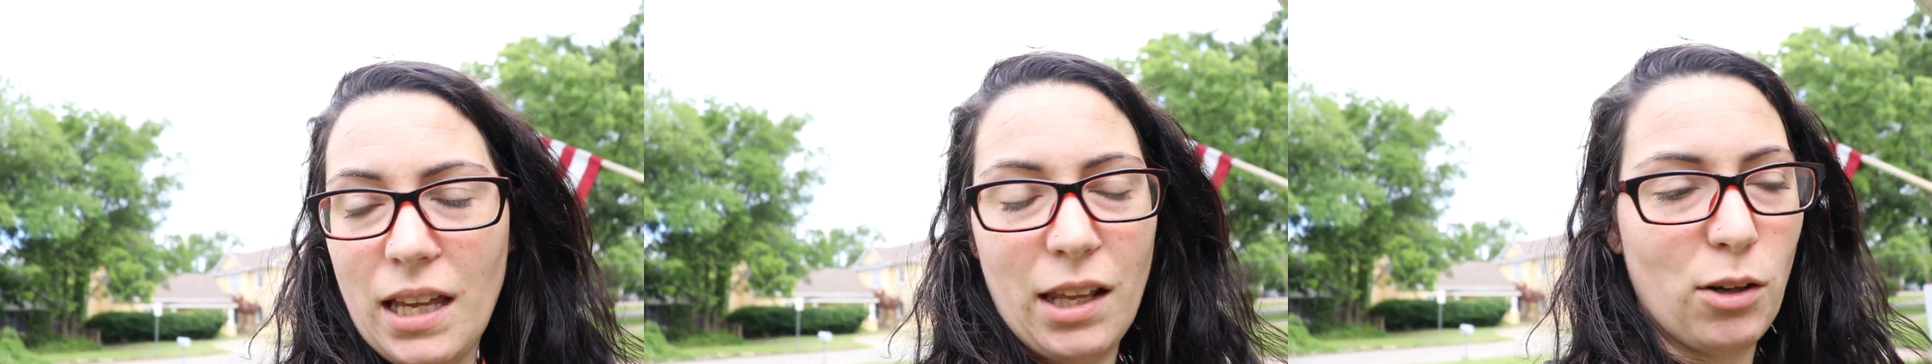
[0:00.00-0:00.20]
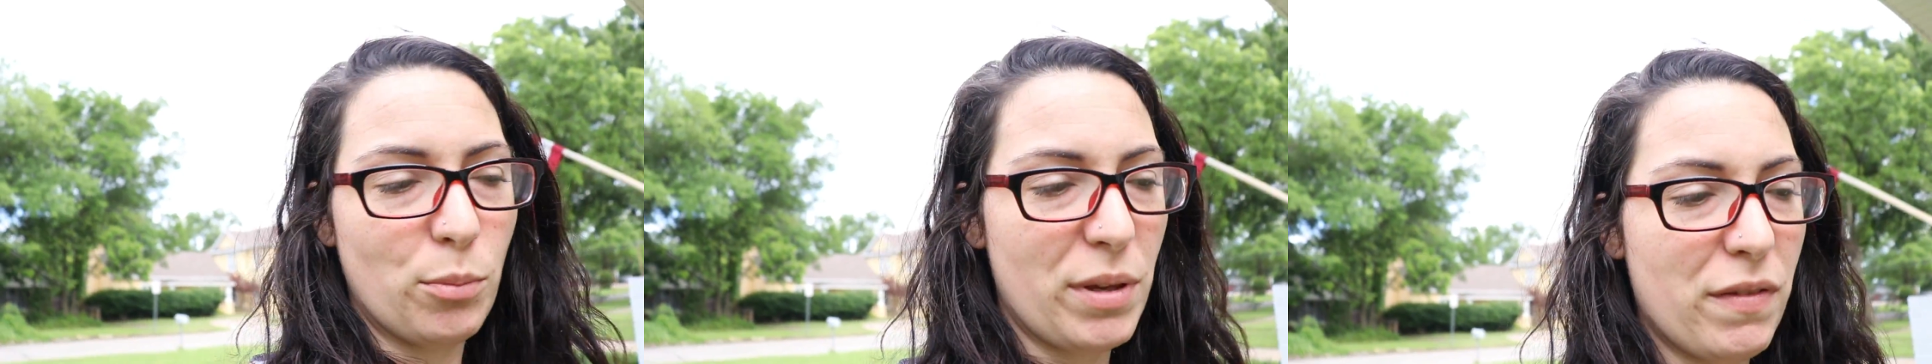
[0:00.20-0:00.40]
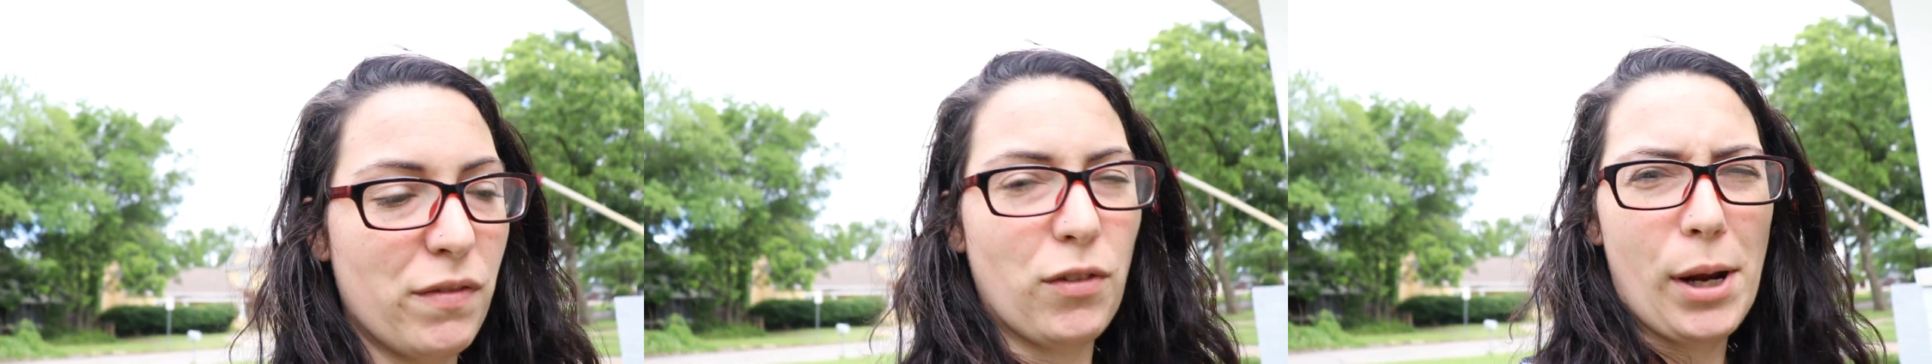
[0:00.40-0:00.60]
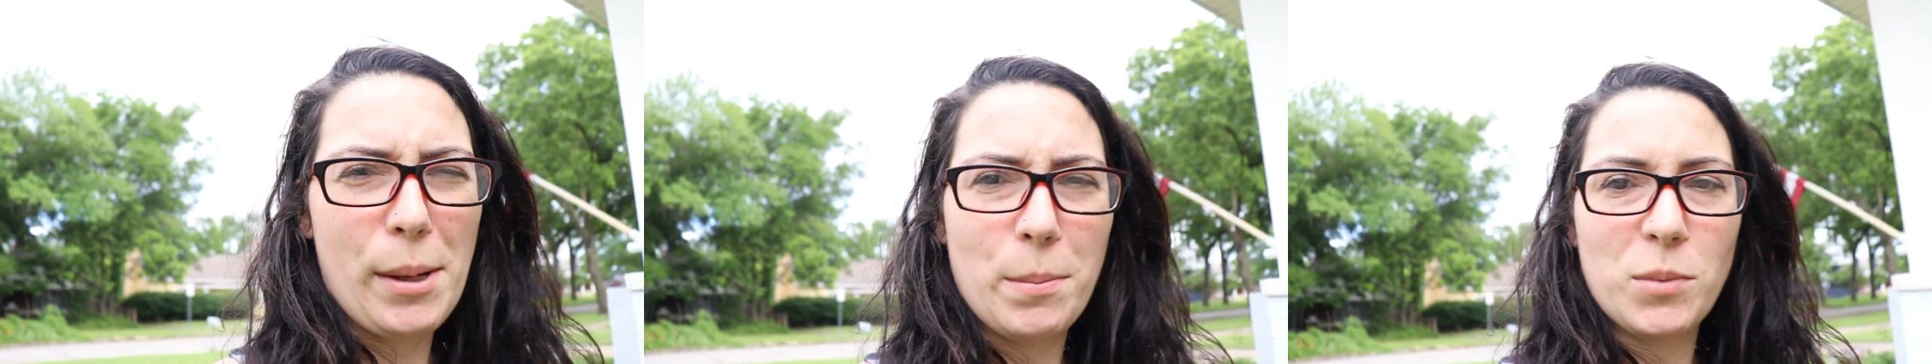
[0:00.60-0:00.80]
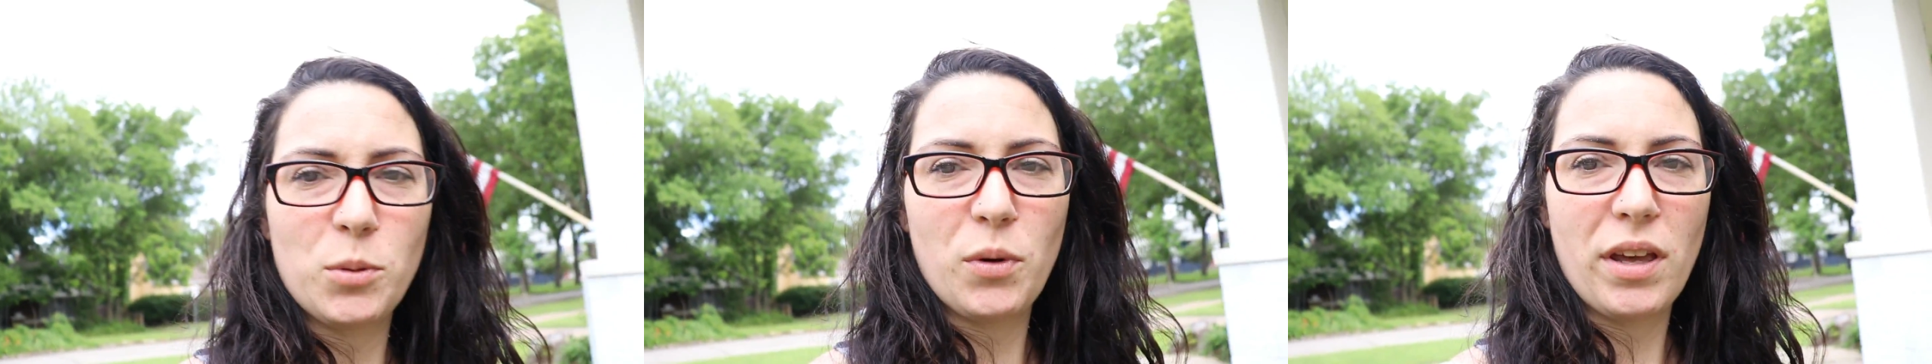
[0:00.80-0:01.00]
It'll be
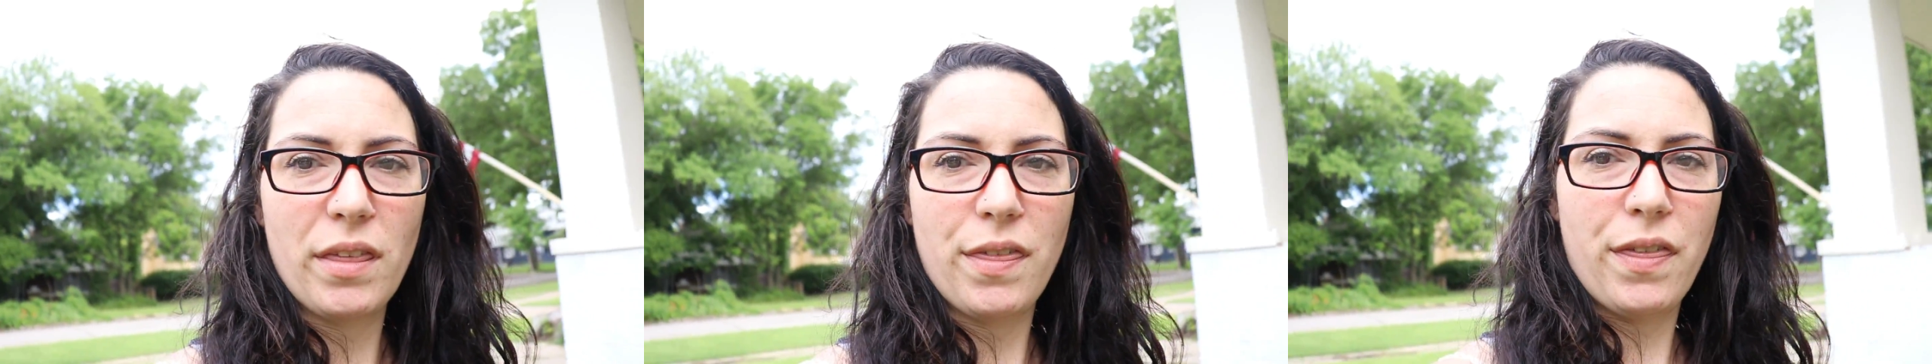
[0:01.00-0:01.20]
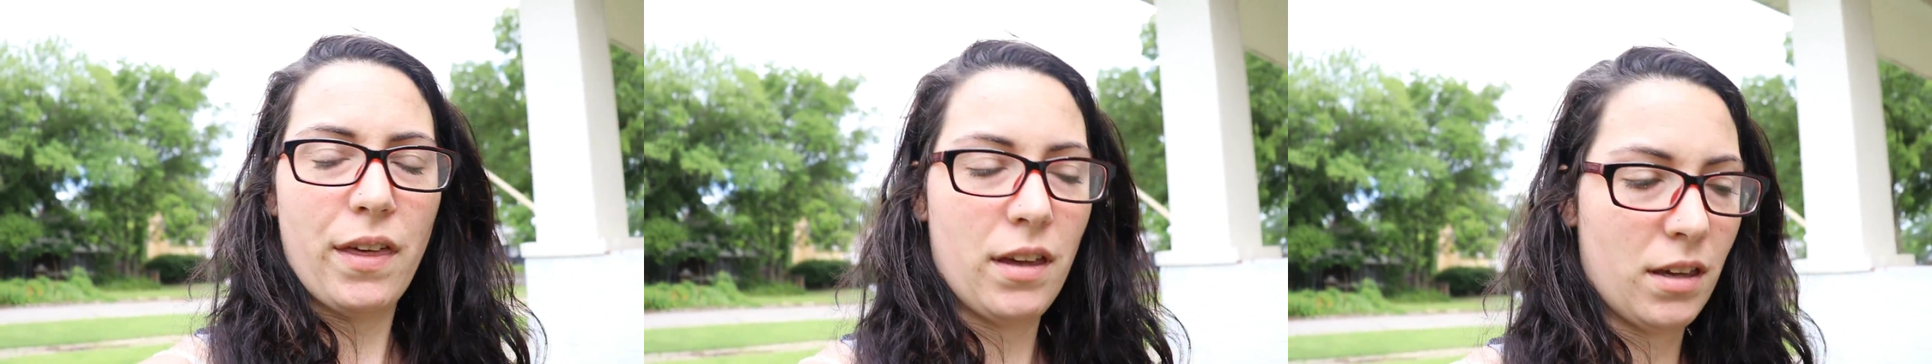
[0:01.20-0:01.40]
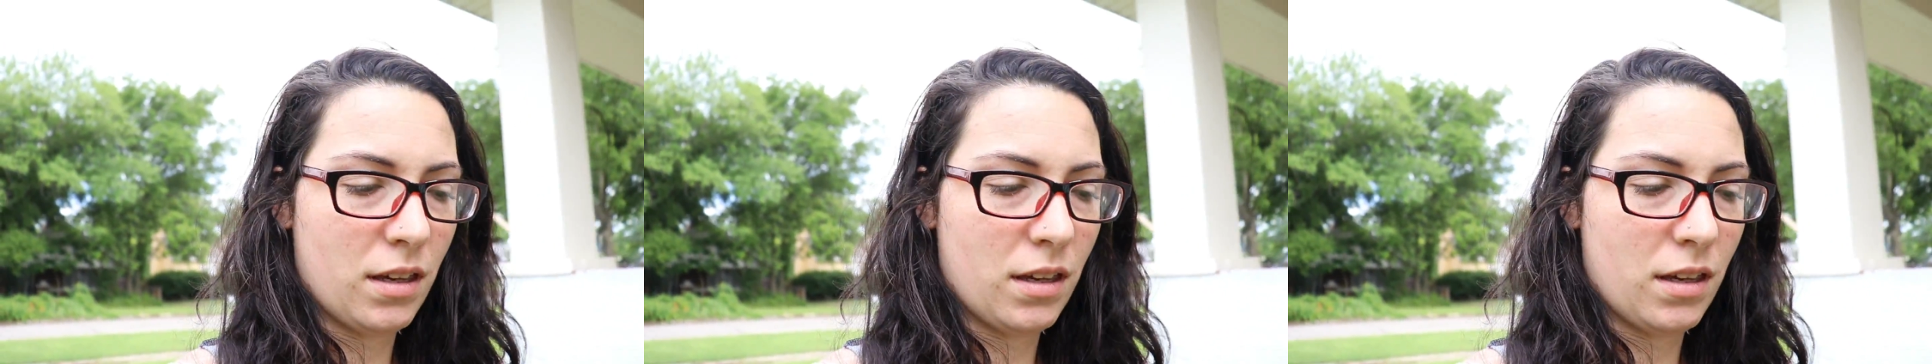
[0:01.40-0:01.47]
framed with